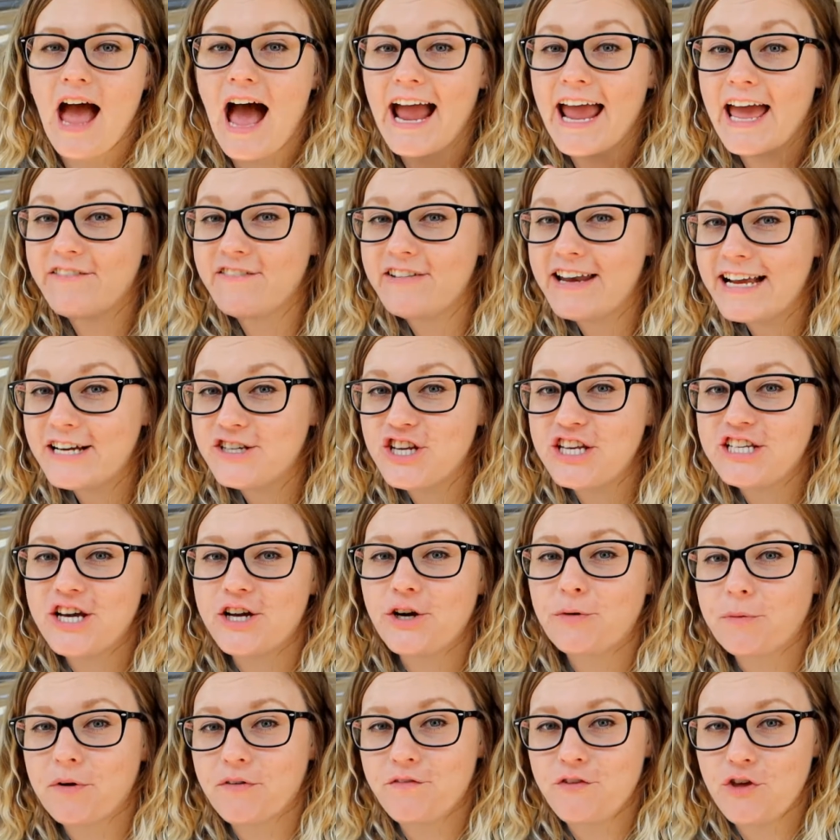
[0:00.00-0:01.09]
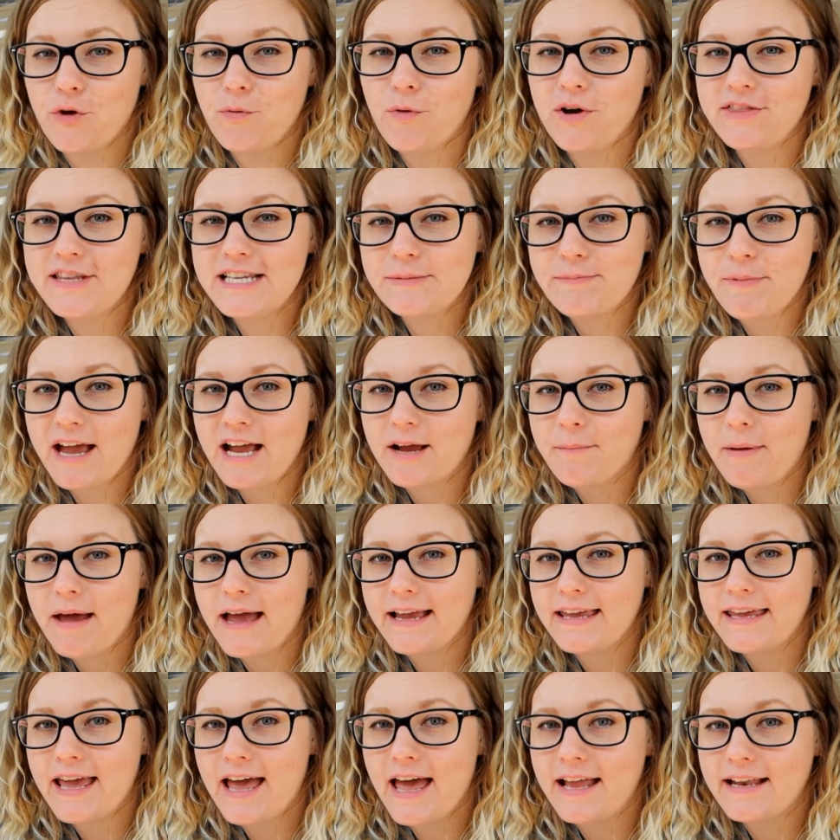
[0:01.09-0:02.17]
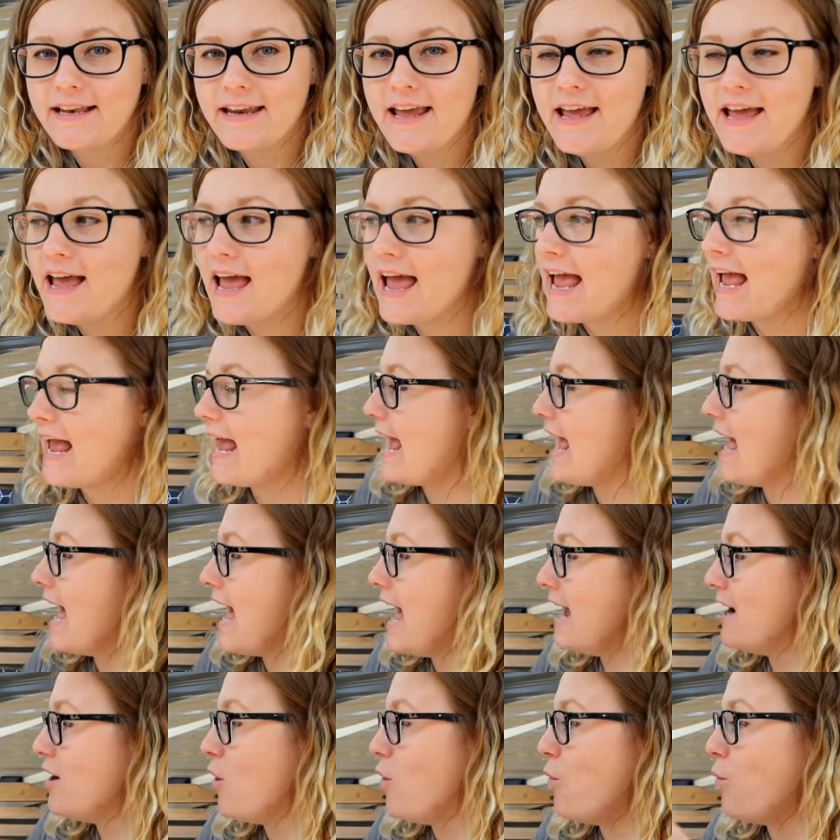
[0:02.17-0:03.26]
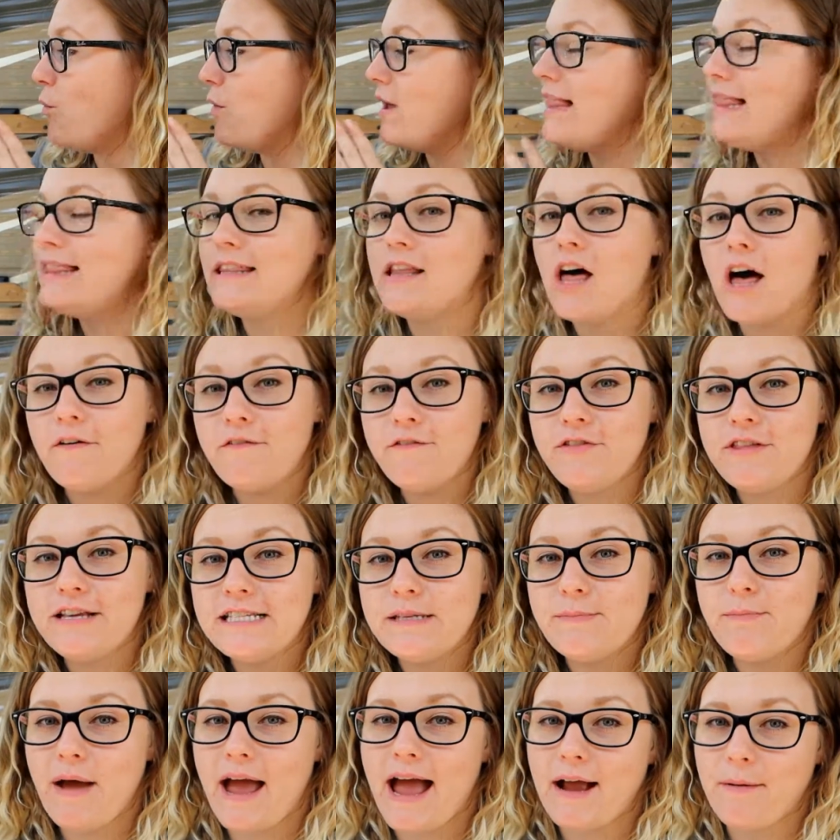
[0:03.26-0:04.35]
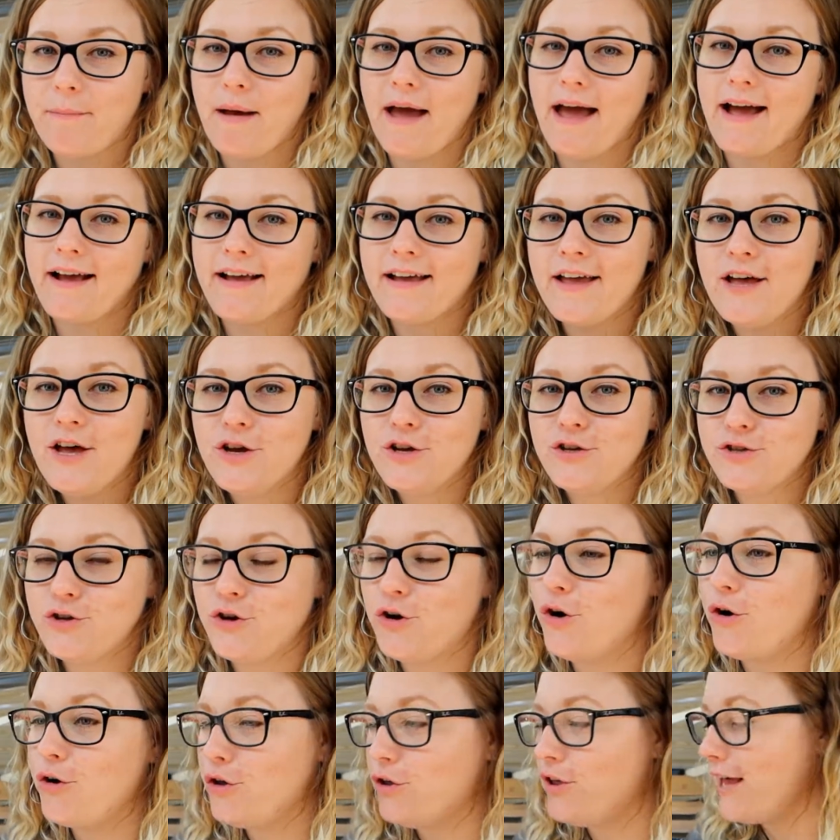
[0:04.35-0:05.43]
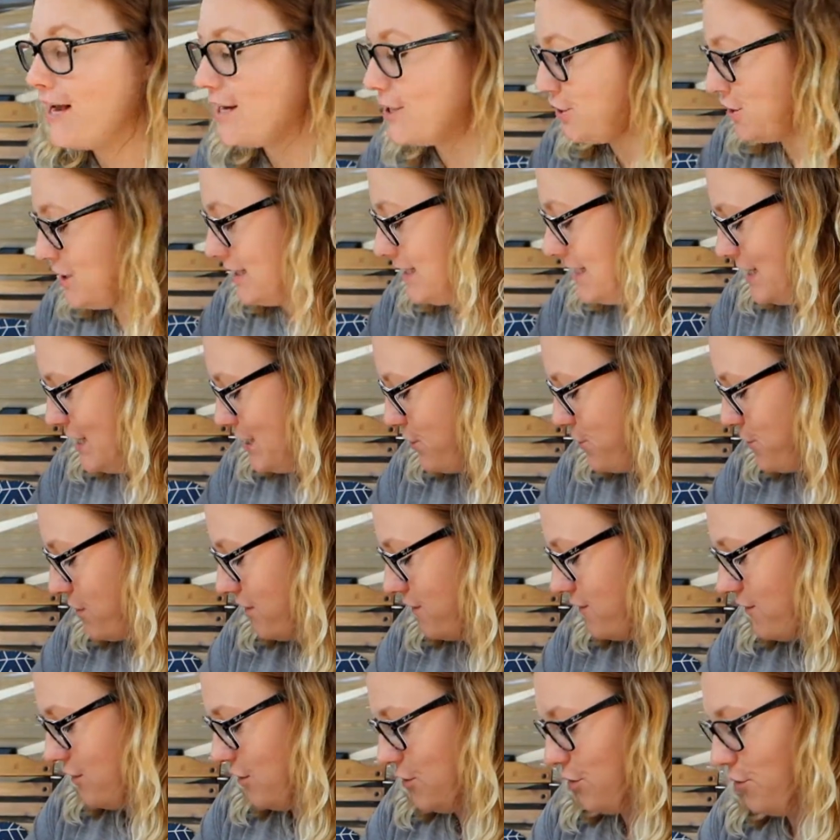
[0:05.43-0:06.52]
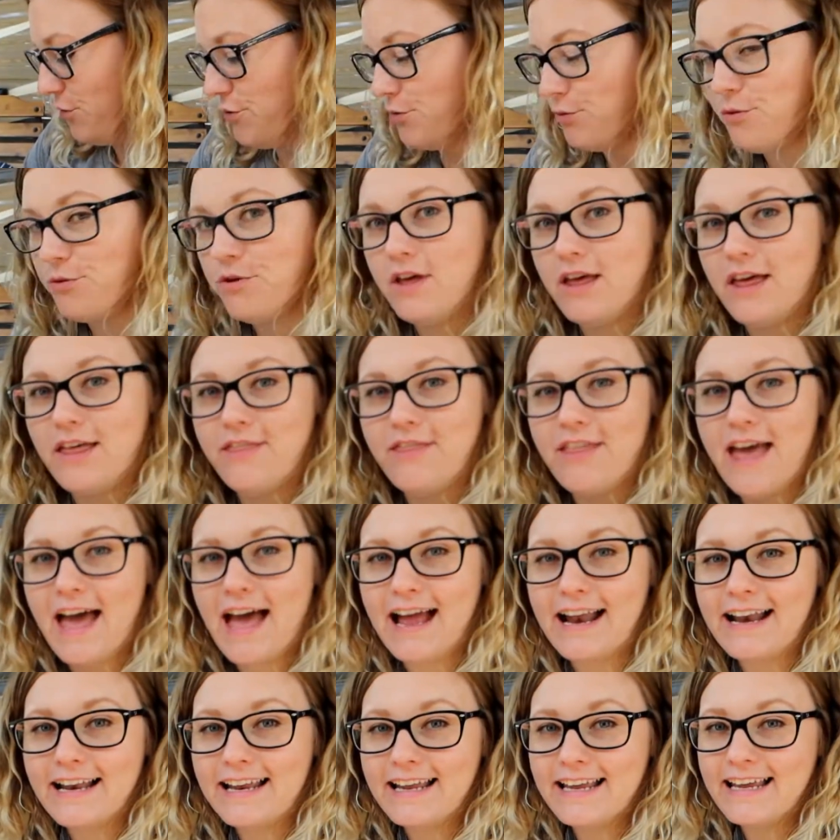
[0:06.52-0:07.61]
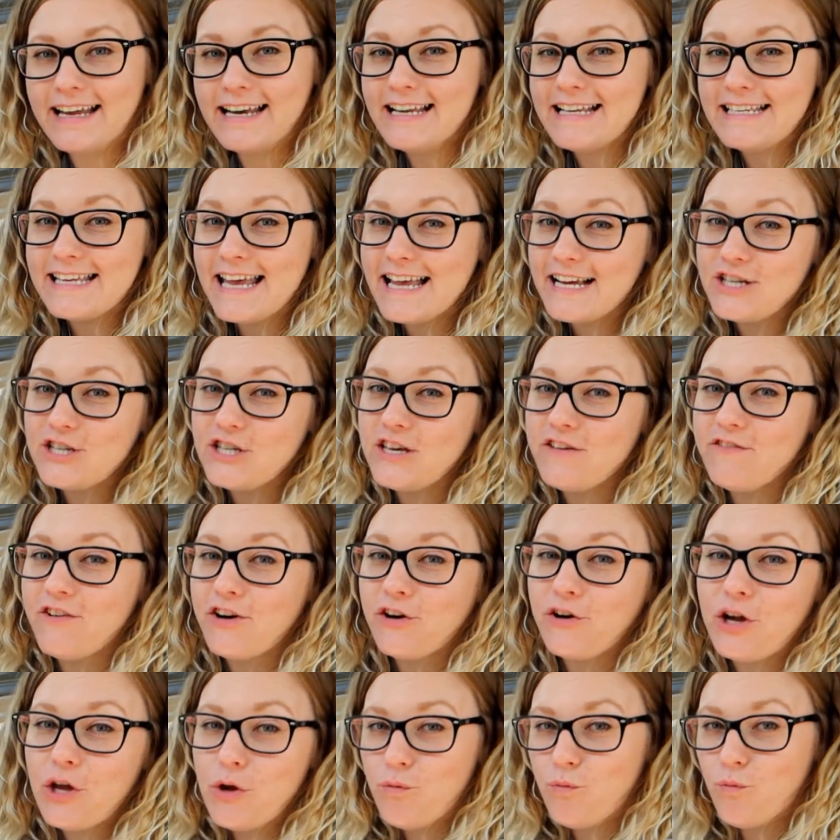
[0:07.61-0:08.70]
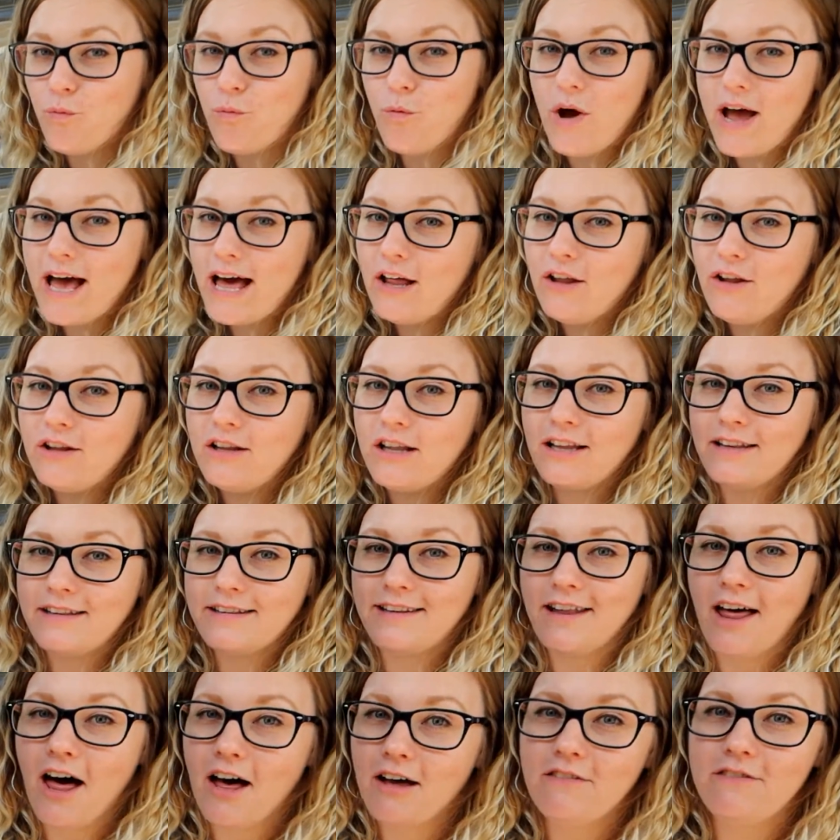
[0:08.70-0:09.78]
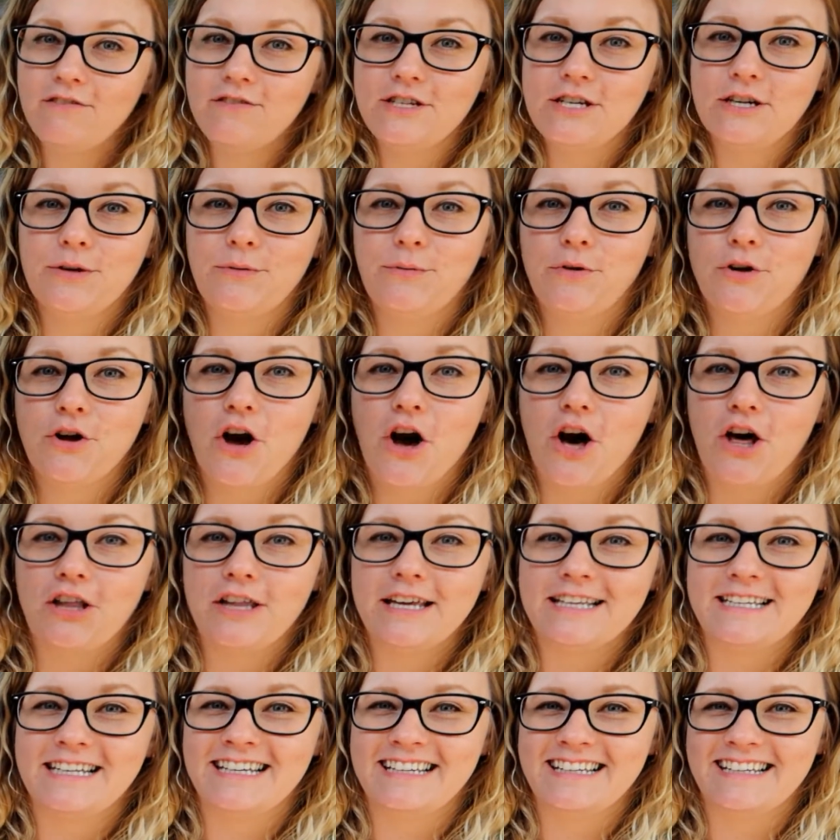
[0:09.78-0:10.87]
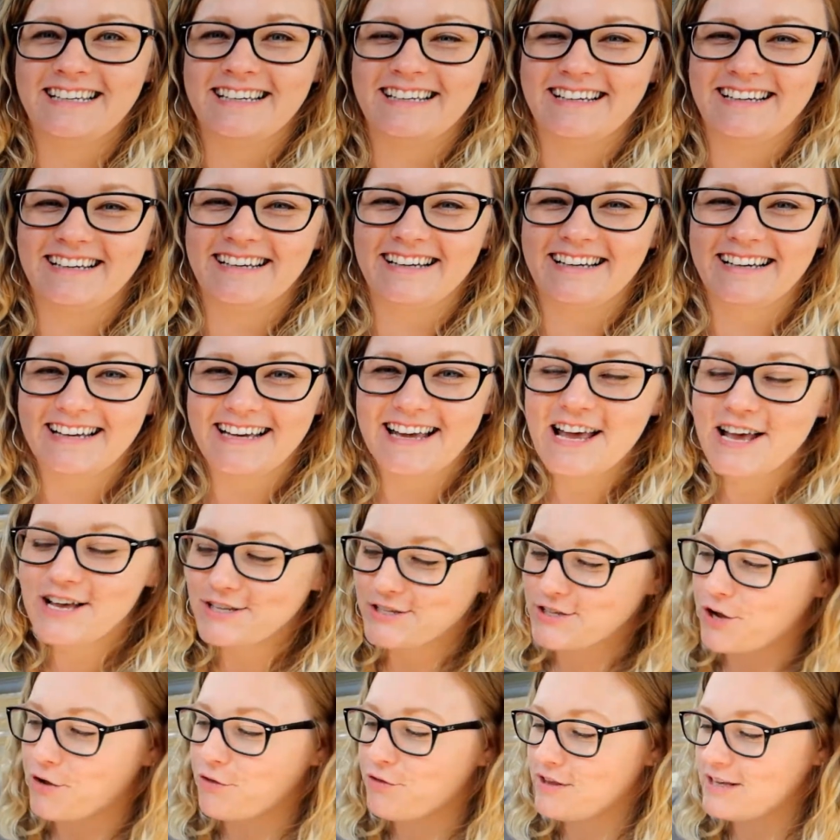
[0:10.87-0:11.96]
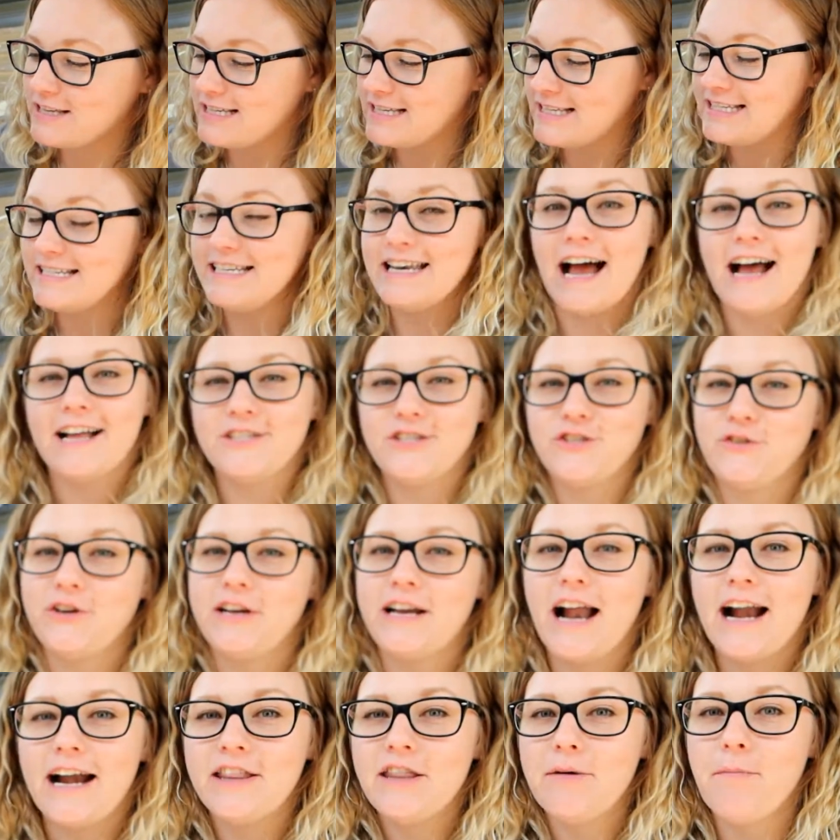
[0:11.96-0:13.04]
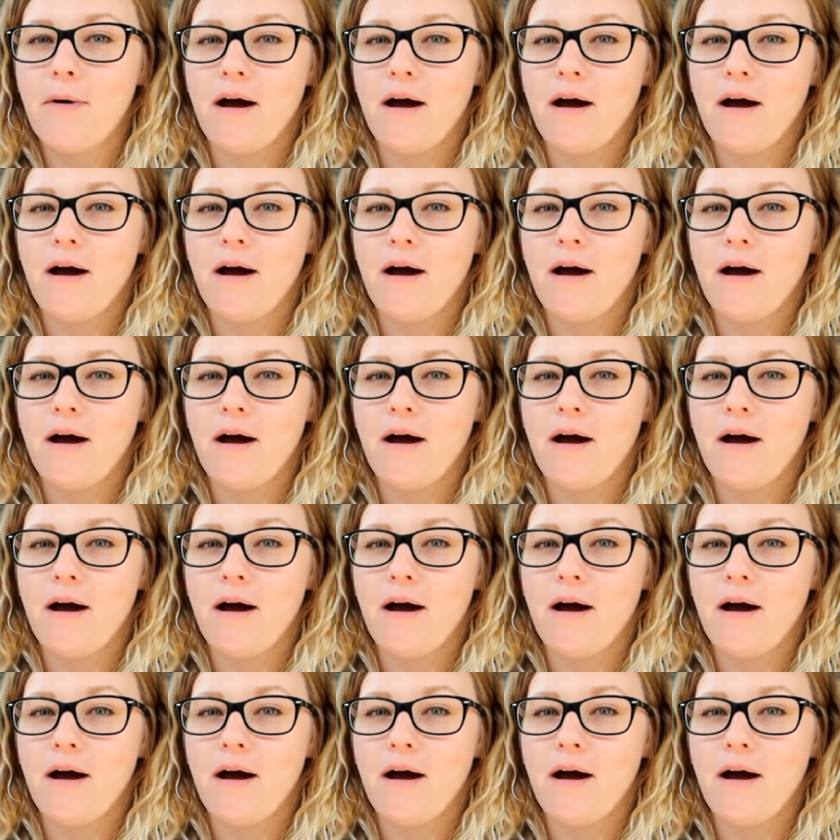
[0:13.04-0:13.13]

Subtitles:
I haven't actually done a review on this backpack yet, and we love this backpack. So you'll actually see in the review that it is actually very well loved, we'll call it. So this is not straight out of the